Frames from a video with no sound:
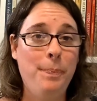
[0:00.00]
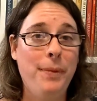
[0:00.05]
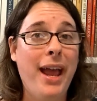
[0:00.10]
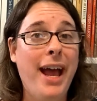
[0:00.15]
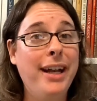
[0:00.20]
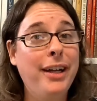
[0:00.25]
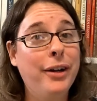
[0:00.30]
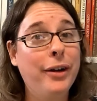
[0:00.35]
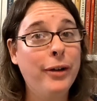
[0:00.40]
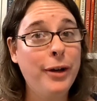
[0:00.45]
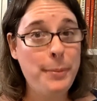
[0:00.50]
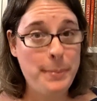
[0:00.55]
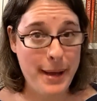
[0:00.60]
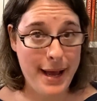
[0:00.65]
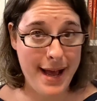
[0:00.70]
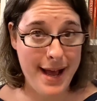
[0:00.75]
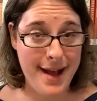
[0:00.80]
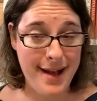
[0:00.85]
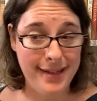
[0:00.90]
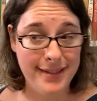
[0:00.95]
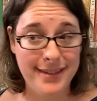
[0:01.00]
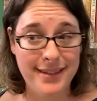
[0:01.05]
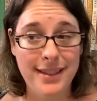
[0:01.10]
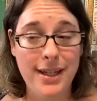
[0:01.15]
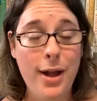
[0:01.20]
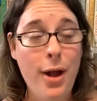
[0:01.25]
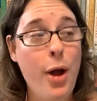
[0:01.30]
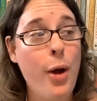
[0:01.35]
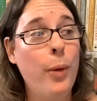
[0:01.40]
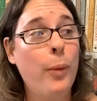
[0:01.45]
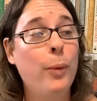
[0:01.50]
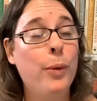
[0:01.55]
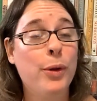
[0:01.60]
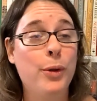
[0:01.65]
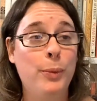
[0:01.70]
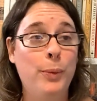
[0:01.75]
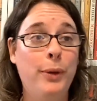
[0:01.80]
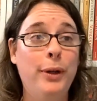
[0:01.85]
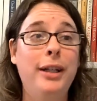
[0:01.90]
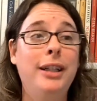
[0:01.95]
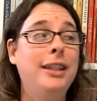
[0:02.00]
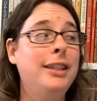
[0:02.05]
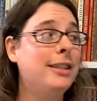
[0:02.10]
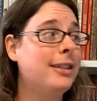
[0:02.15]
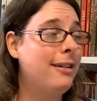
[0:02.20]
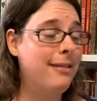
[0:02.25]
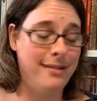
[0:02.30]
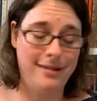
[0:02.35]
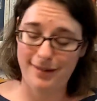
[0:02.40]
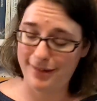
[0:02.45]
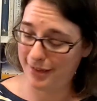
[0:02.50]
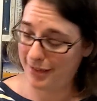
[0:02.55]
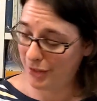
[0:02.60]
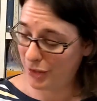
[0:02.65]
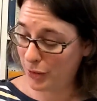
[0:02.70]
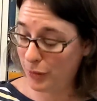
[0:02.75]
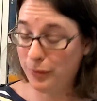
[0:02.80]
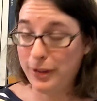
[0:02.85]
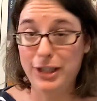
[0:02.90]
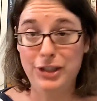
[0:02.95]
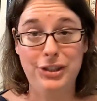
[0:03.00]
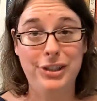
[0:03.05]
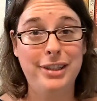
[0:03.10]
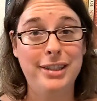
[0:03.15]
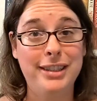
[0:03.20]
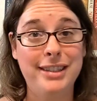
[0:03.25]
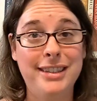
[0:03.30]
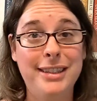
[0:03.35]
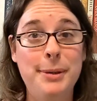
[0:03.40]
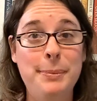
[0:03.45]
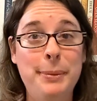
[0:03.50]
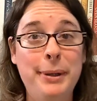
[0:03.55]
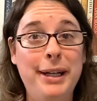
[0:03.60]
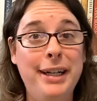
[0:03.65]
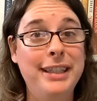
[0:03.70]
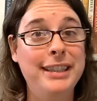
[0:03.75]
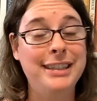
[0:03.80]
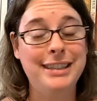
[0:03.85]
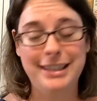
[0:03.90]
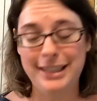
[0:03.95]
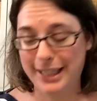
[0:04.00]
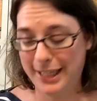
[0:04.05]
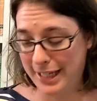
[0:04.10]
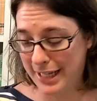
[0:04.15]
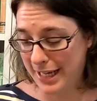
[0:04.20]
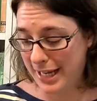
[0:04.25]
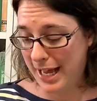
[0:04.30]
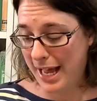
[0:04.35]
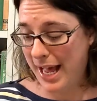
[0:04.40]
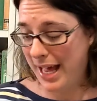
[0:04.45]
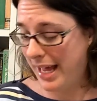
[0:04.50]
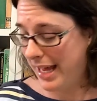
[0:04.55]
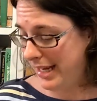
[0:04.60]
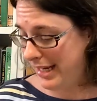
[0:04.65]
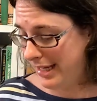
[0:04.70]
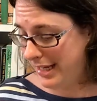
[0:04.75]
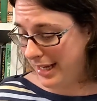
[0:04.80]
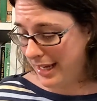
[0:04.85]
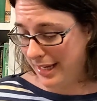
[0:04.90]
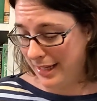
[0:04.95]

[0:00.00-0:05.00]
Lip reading: had to hurry past were the ones on tarantulas, because I